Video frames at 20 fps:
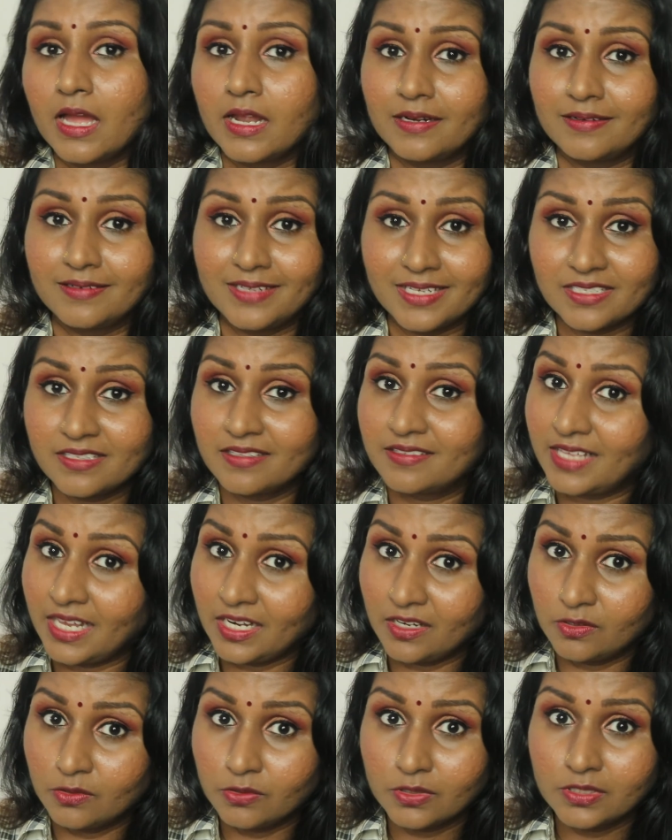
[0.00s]
does
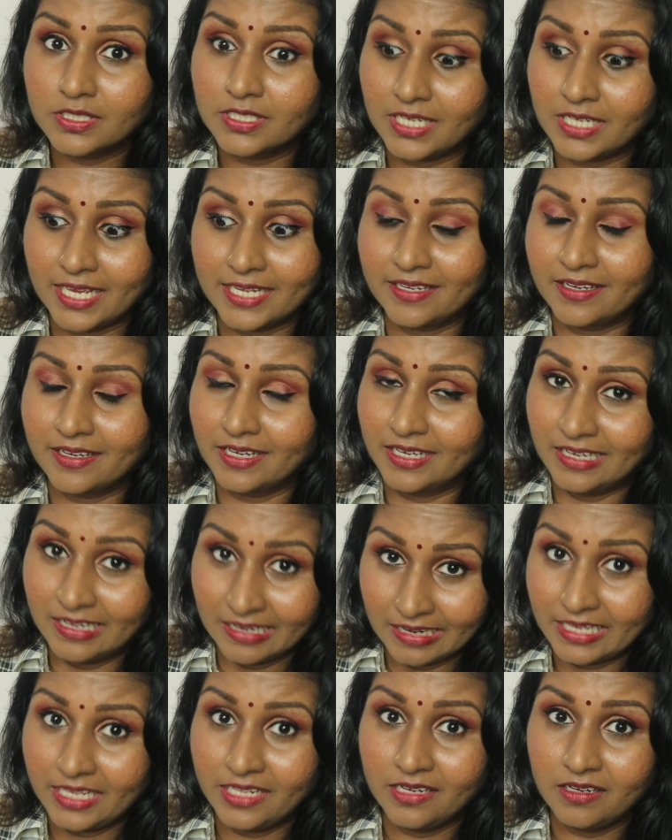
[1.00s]
that look like a
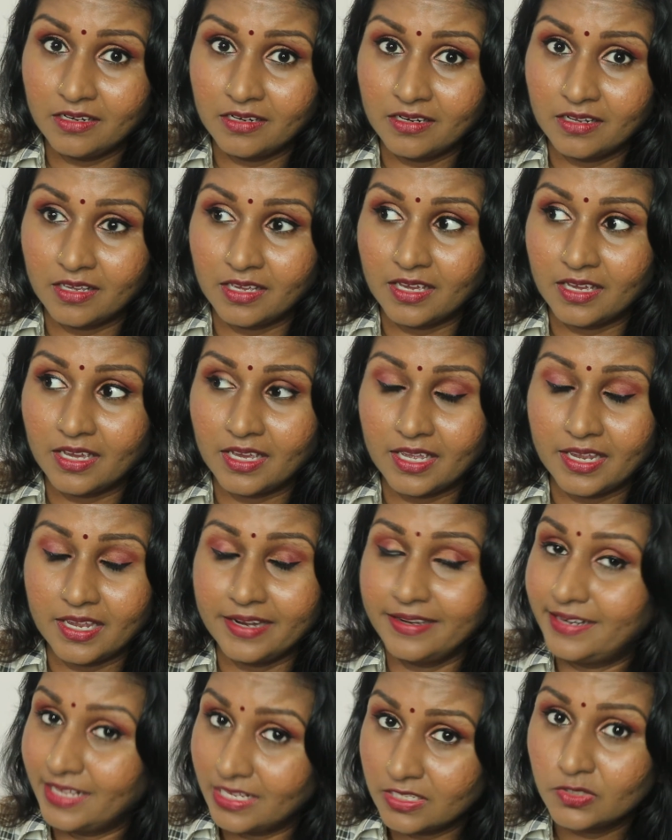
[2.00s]
green
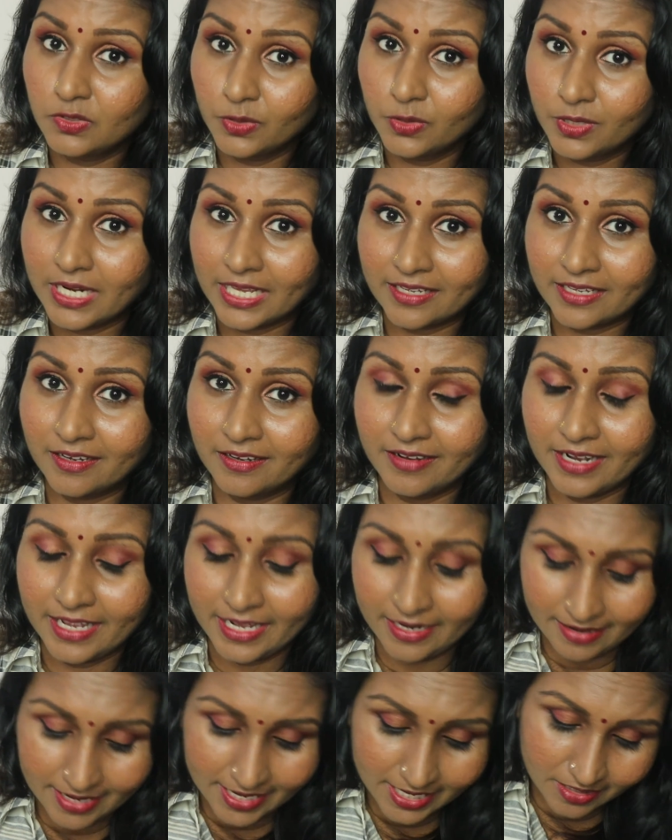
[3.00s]
it does look like a grey
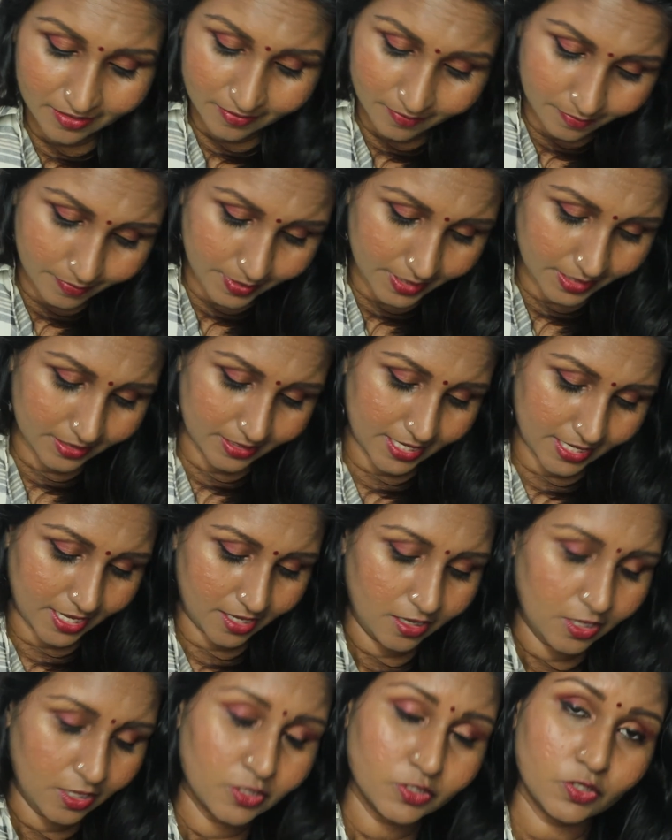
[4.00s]
right but yeah
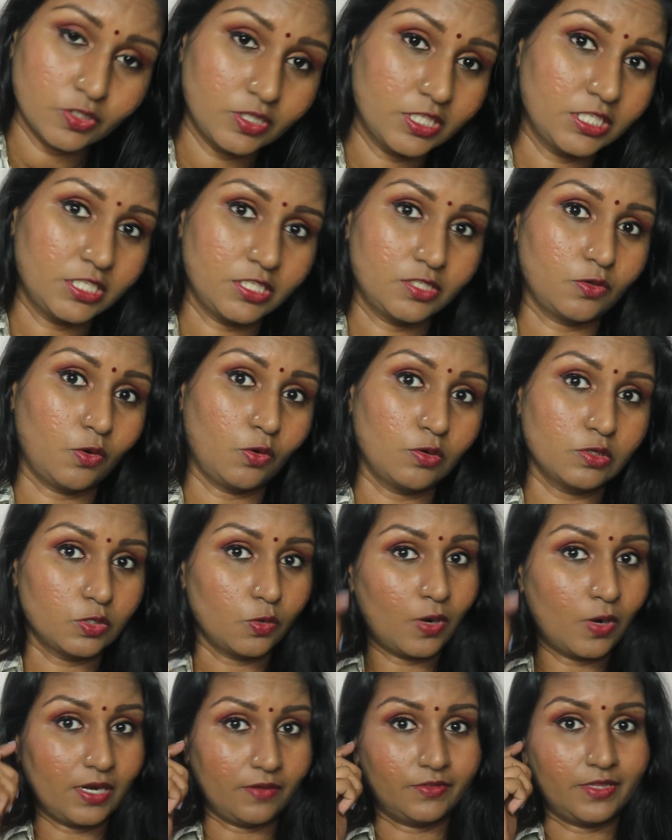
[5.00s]
so this is also
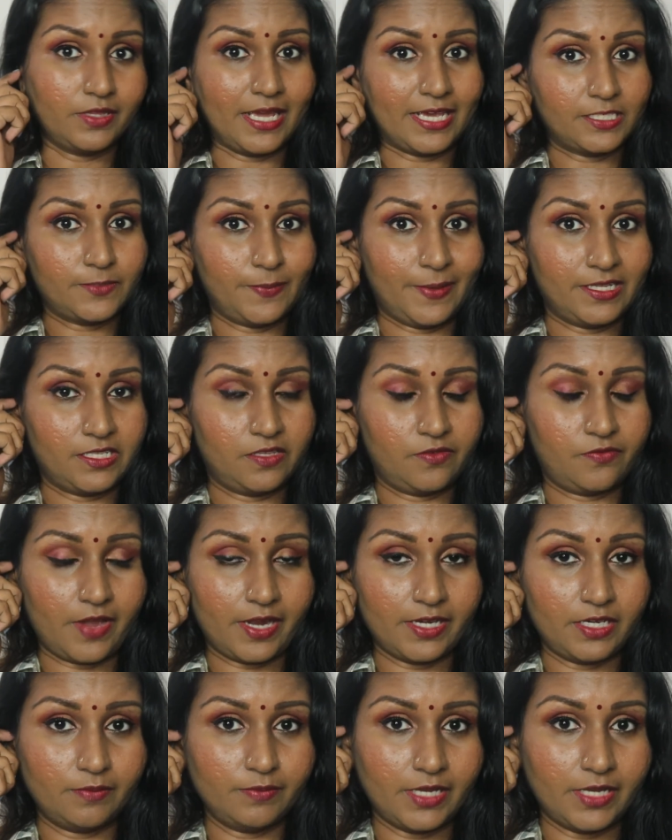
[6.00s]
one of the expensive
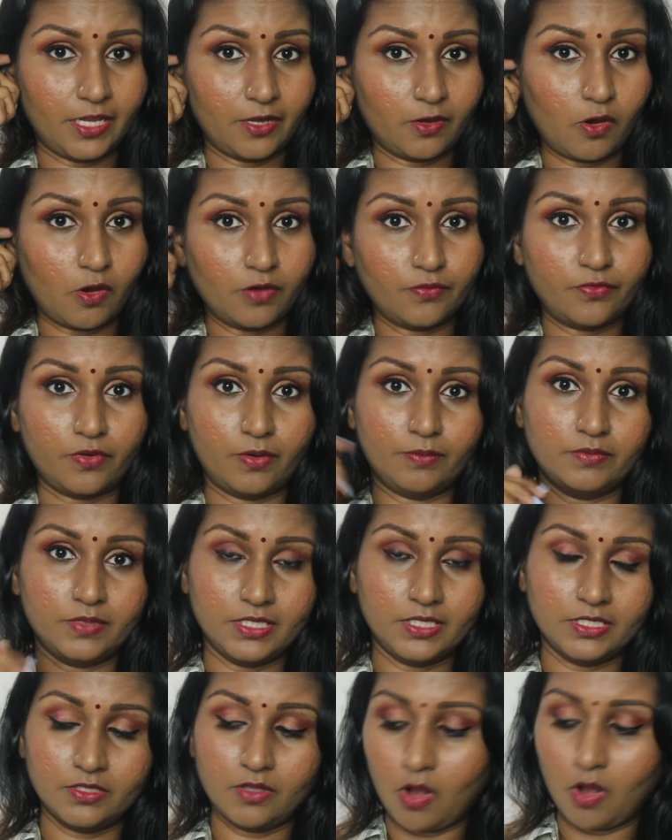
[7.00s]
item that I got from
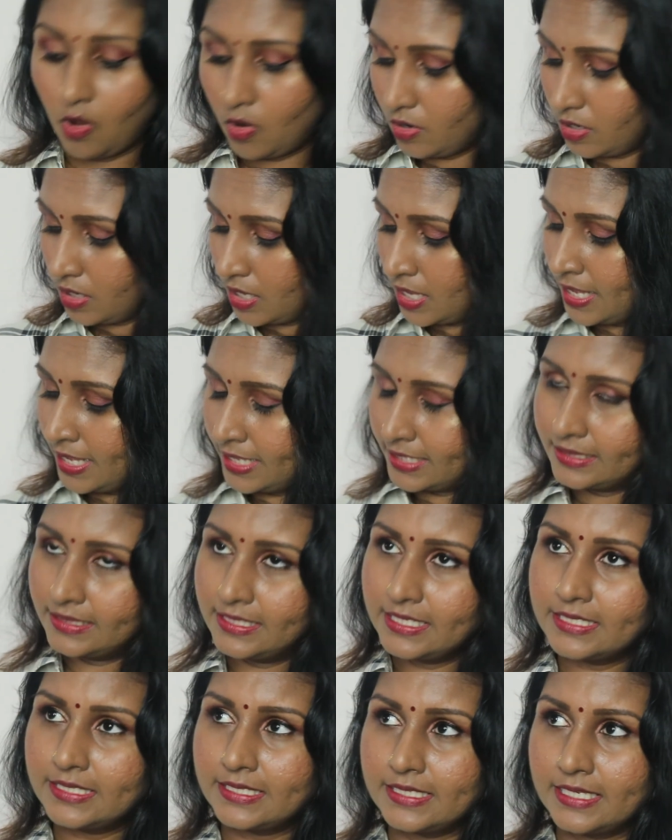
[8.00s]
this haul
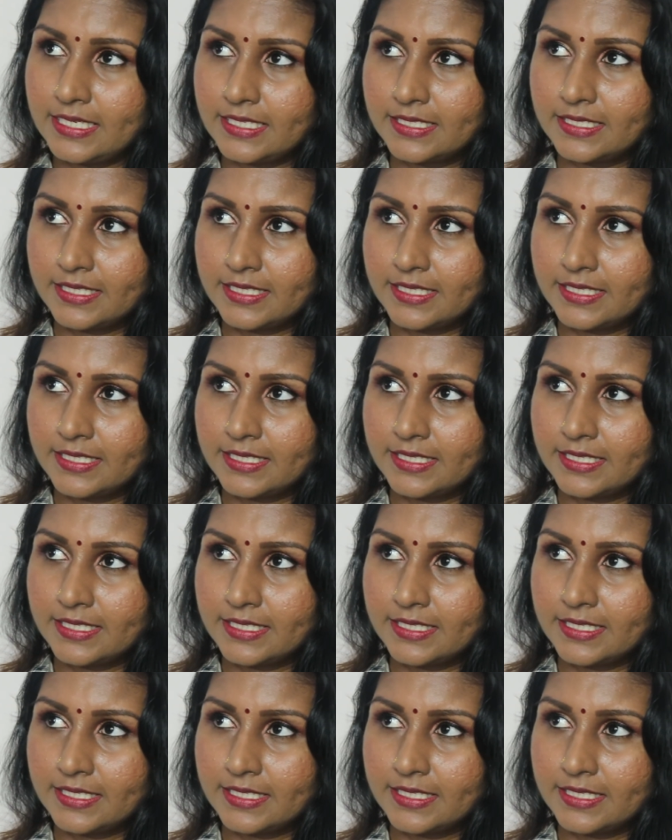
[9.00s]
this is